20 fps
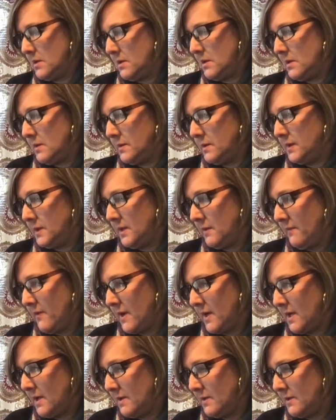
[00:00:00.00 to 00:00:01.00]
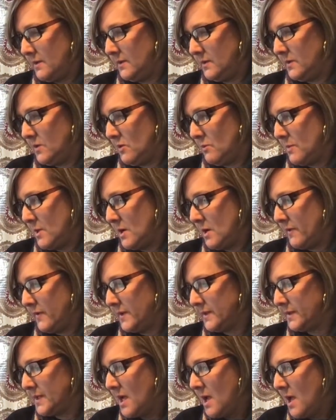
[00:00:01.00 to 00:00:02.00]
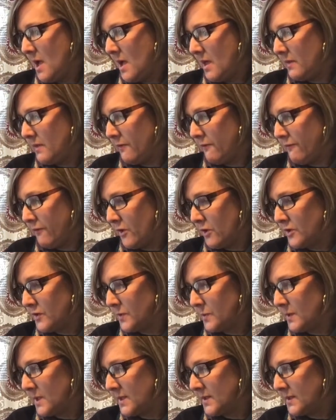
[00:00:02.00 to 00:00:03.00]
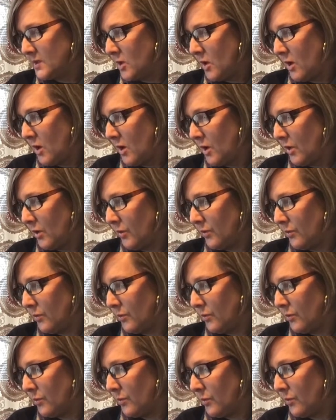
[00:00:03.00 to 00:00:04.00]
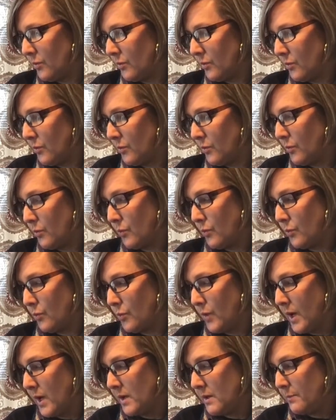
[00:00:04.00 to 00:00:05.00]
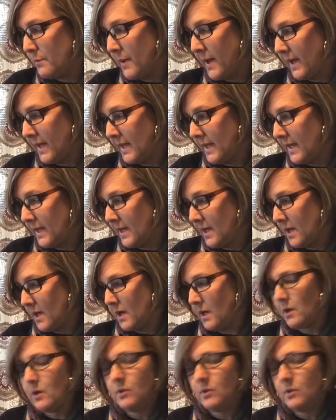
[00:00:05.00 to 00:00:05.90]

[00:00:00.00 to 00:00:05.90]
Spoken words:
Let's see if I can zoom in on this. The first one is called Rudbeckia.